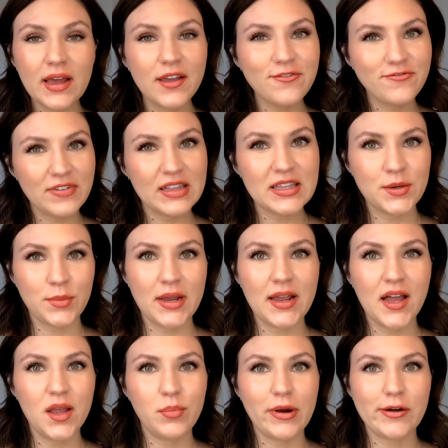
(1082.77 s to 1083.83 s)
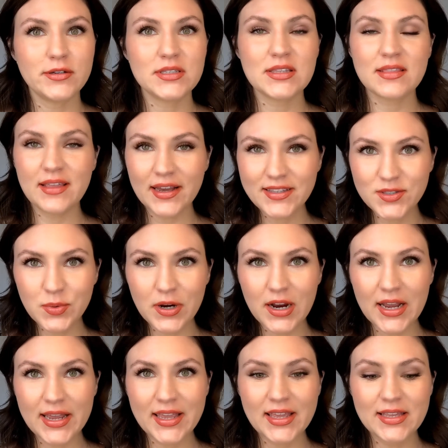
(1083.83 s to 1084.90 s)
I fill in my eyebrows, that's where
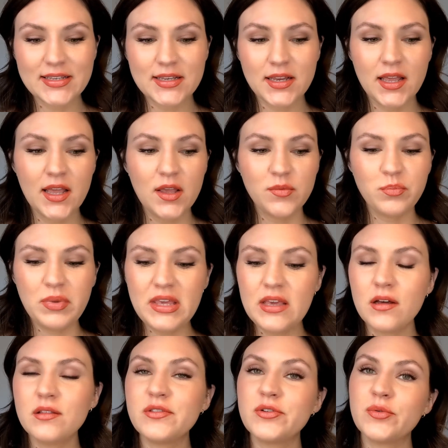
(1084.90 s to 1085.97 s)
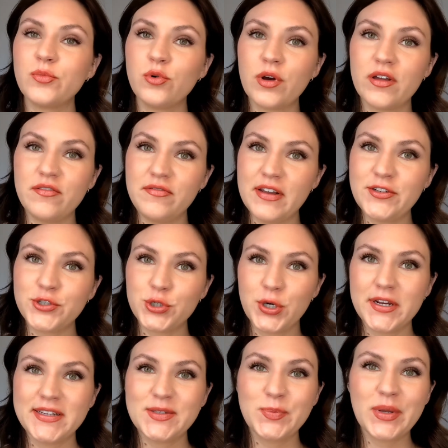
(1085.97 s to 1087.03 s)
I can be a little more
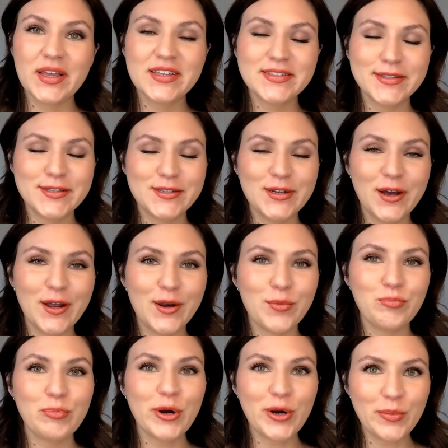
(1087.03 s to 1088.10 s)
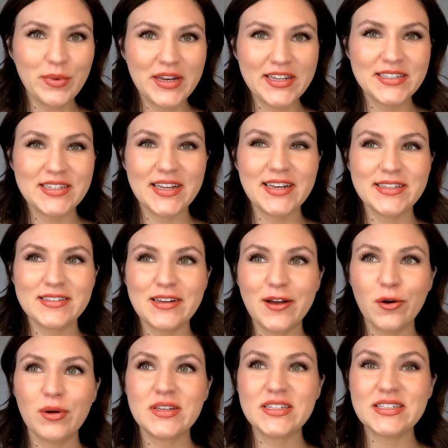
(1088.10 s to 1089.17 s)
adventurous because it's not permanent and it's
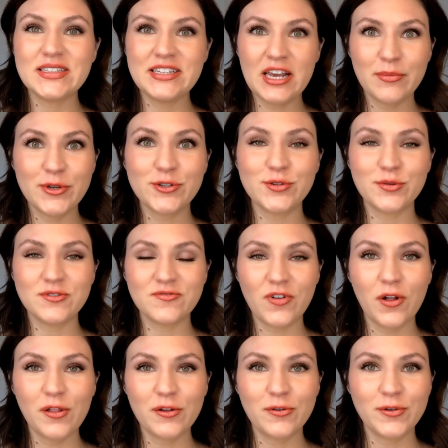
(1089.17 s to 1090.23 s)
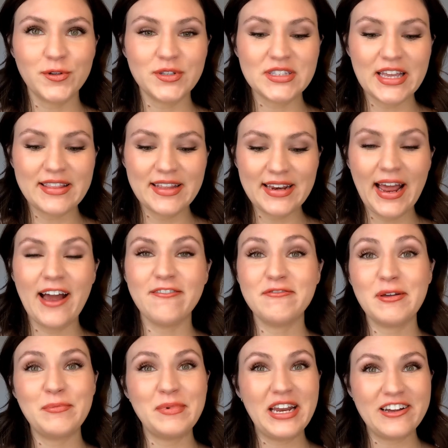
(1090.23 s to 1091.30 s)
not going to damage those follicles and then have them